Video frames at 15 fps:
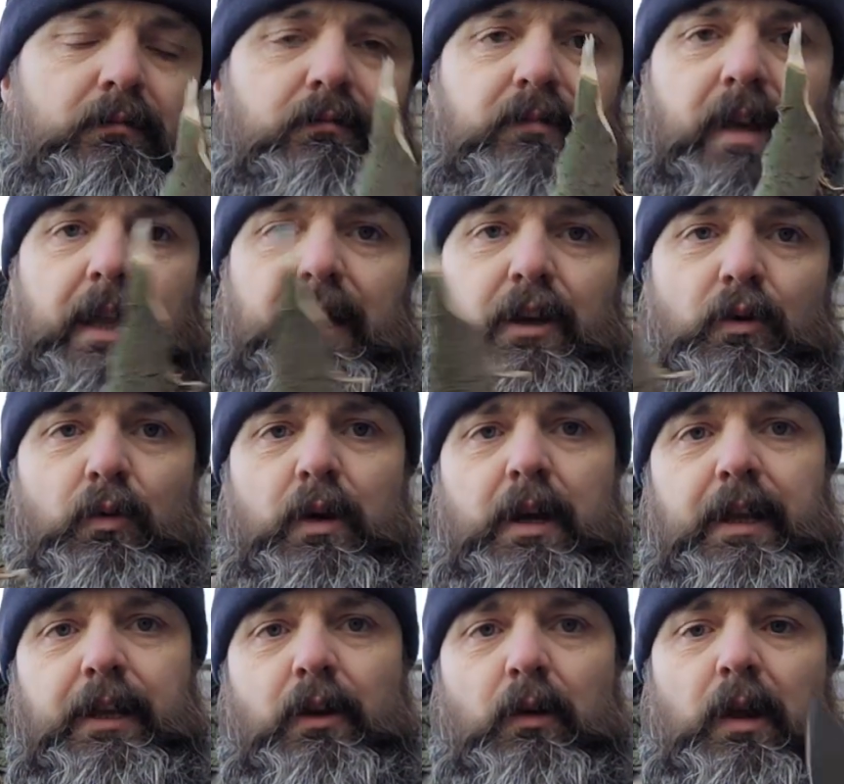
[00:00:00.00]
delicate work,
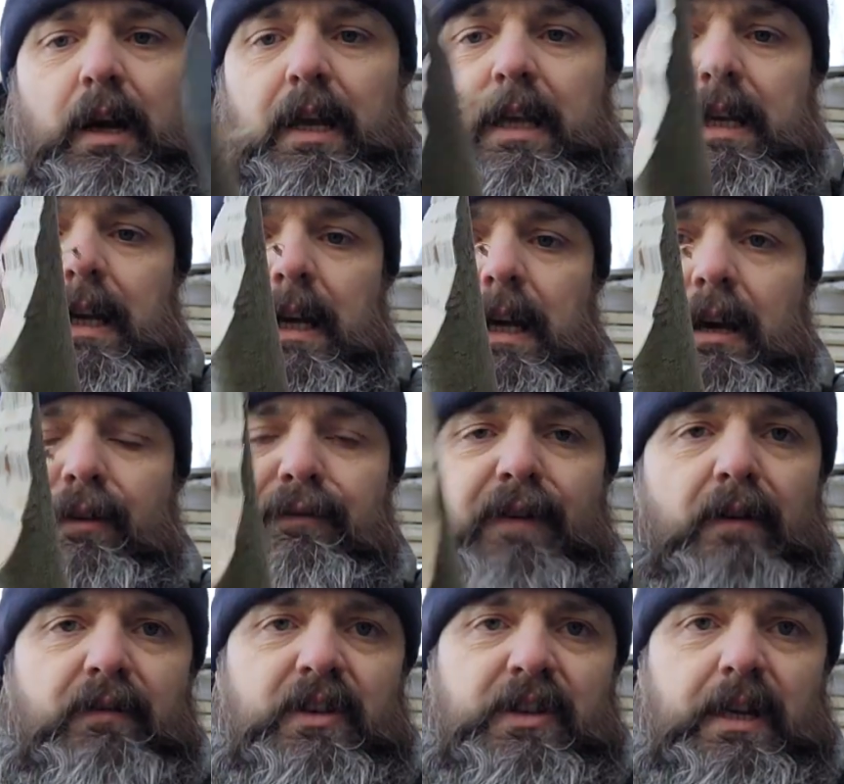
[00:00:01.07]
you know, like
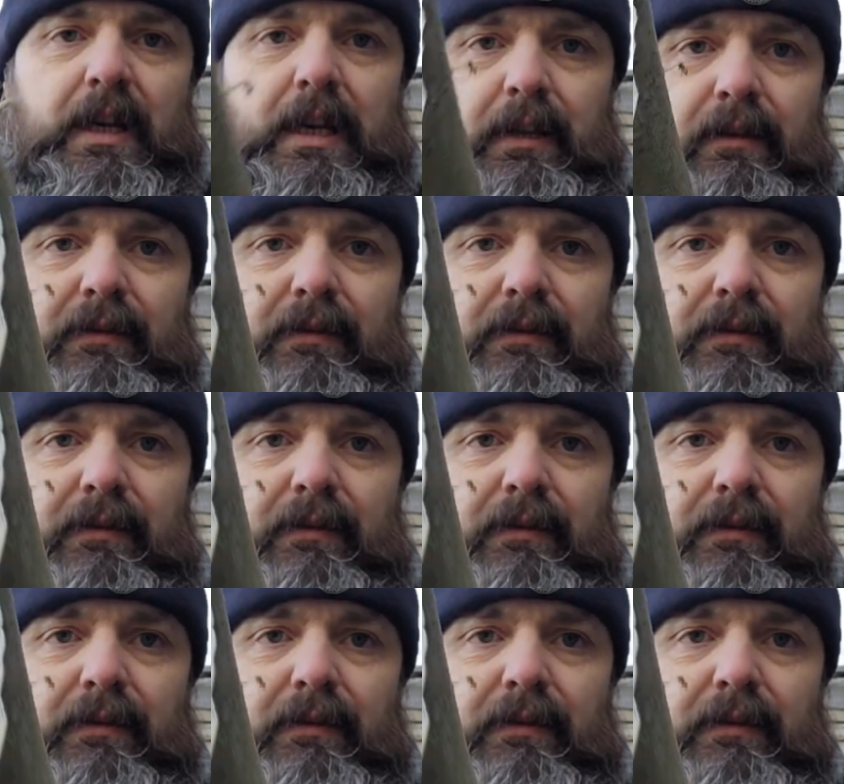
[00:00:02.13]
feather sticking